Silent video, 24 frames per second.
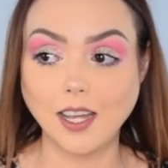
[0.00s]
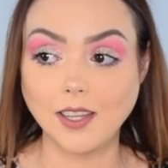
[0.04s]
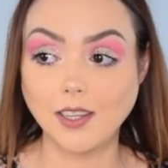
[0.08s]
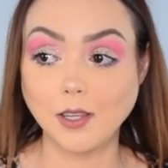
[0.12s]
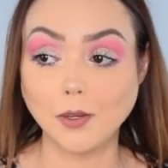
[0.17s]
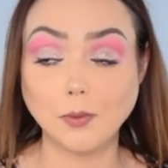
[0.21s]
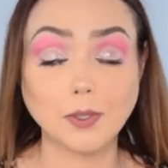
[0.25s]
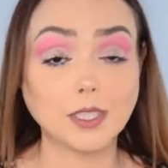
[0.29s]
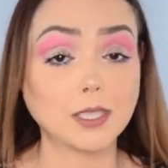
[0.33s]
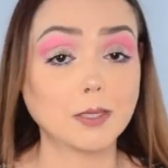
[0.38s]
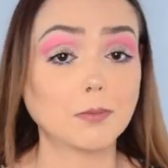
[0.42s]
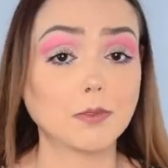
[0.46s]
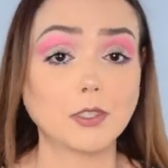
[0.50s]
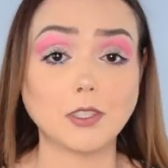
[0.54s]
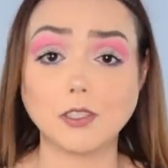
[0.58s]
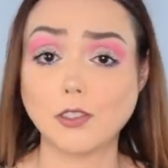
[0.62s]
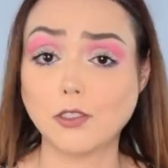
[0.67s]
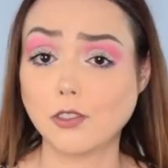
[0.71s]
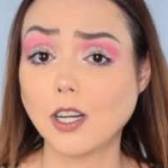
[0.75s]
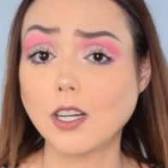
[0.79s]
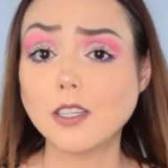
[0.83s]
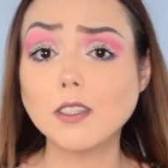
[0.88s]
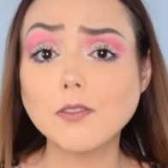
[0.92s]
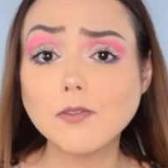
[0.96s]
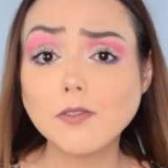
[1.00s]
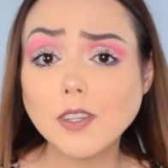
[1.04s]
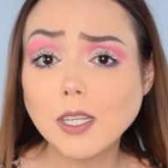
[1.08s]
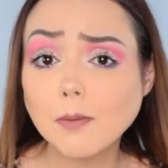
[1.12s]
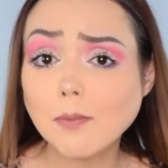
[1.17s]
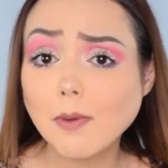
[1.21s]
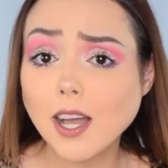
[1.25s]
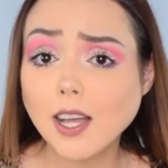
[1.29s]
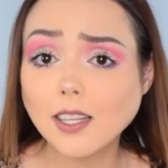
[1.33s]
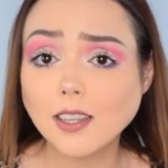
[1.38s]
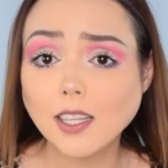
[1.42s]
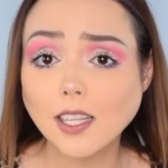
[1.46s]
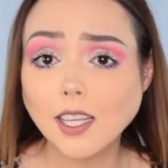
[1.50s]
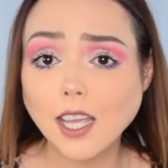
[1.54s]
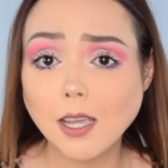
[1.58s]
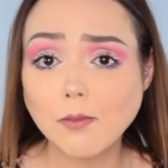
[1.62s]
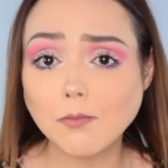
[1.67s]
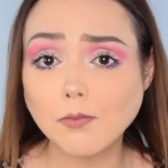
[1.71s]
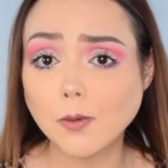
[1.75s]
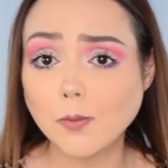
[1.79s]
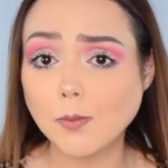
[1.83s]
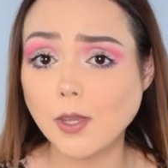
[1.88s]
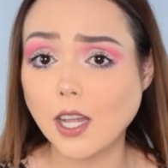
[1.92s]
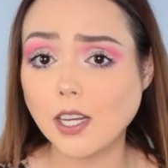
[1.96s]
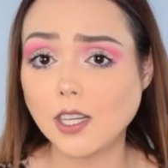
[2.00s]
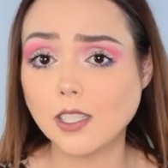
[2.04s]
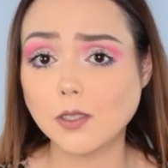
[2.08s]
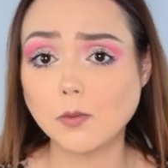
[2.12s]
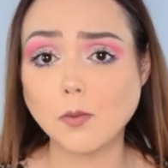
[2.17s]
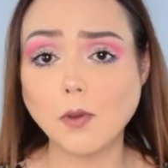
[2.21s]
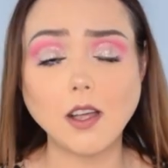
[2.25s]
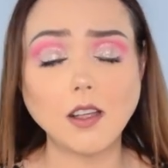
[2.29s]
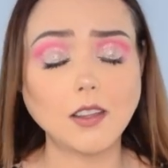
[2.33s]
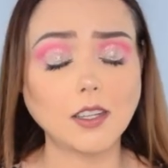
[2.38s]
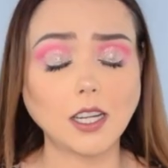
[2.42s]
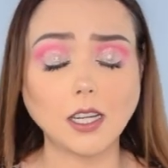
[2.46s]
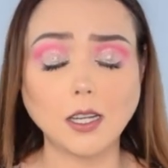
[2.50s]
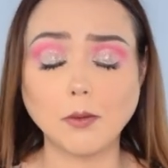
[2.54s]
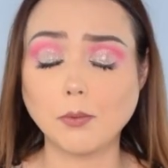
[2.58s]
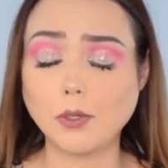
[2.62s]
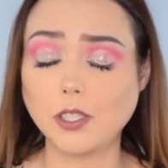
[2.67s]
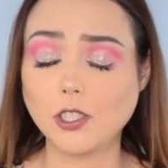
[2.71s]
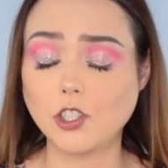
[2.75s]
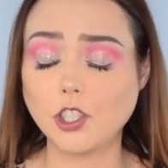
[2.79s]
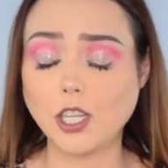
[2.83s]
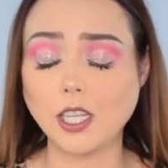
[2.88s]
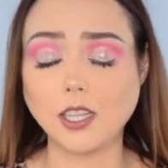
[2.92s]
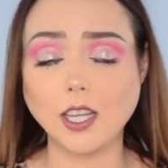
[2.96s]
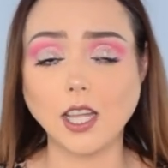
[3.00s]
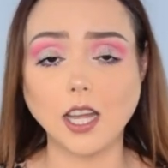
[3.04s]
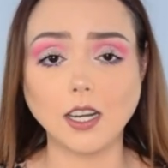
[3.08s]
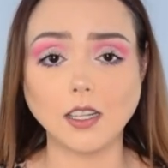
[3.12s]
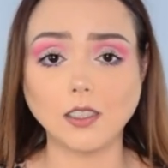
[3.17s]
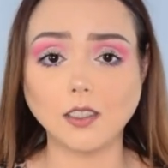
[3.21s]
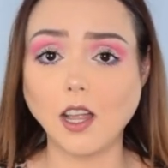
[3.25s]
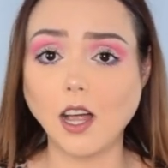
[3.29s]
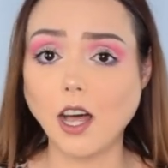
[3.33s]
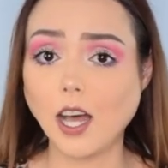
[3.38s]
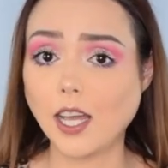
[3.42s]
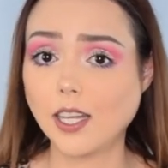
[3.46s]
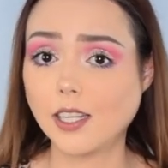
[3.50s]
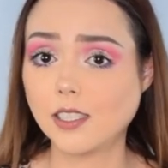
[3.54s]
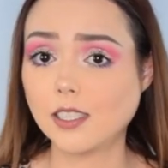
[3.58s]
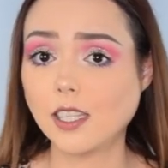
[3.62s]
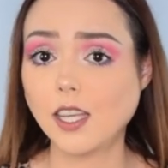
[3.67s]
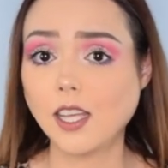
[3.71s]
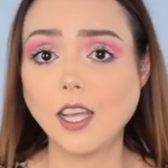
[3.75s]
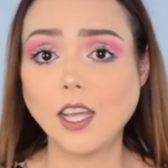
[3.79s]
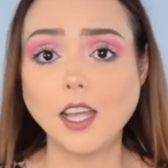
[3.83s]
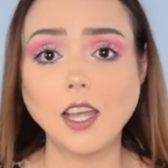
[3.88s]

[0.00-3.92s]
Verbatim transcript: There was some constructive feedback that came from that as well, and I appreciate that a lot.